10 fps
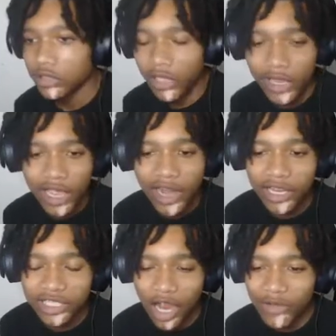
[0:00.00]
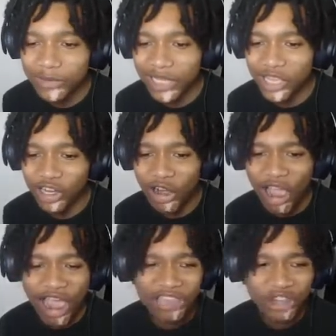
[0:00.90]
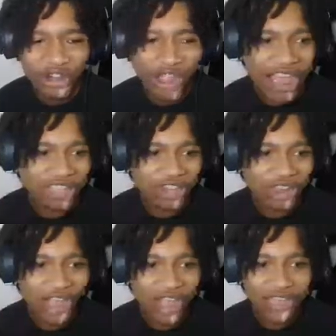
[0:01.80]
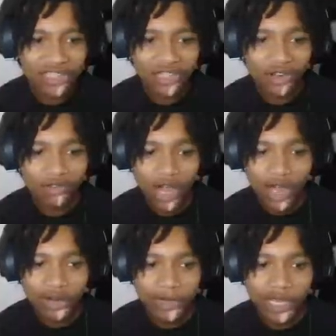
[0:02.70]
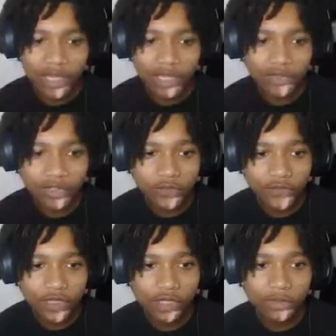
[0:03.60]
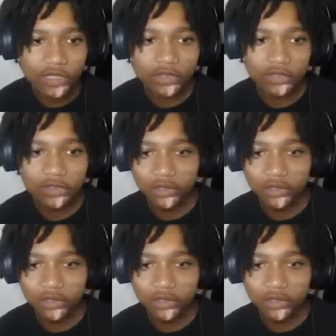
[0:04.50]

Like, y'all niggas always be like, your ass, your ass, your ass. Nigga, I'm God, I'm not ass. What the fuck, bro?